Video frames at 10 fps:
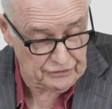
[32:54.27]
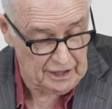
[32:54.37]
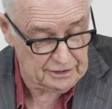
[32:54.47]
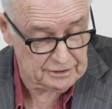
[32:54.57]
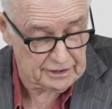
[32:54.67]

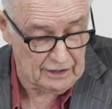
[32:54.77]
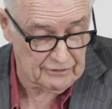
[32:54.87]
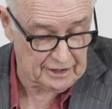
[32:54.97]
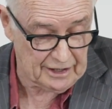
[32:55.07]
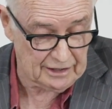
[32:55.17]
trade and
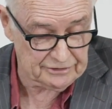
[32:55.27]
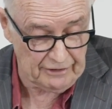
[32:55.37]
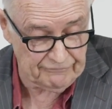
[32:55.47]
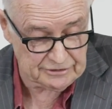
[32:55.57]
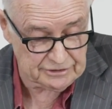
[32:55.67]
current account
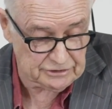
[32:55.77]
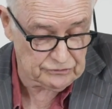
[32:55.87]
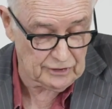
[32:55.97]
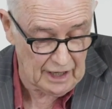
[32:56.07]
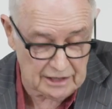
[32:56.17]
deficits
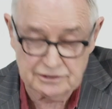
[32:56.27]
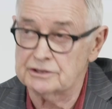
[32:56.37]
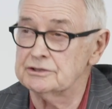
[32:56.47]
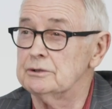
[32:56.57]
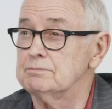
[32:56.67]
or larger
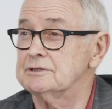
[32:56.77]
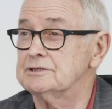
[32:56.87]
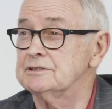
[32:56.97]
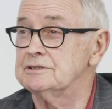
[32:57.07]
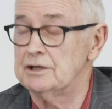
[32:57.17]

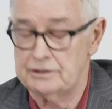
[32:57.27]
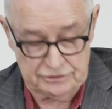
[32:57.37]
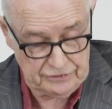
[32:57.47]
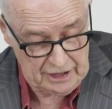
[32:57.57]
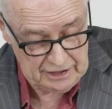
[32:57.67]
surpluses in
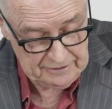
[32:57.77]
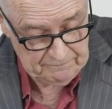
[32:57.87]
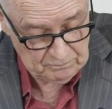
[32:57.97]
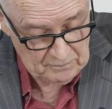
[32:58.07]
Australia.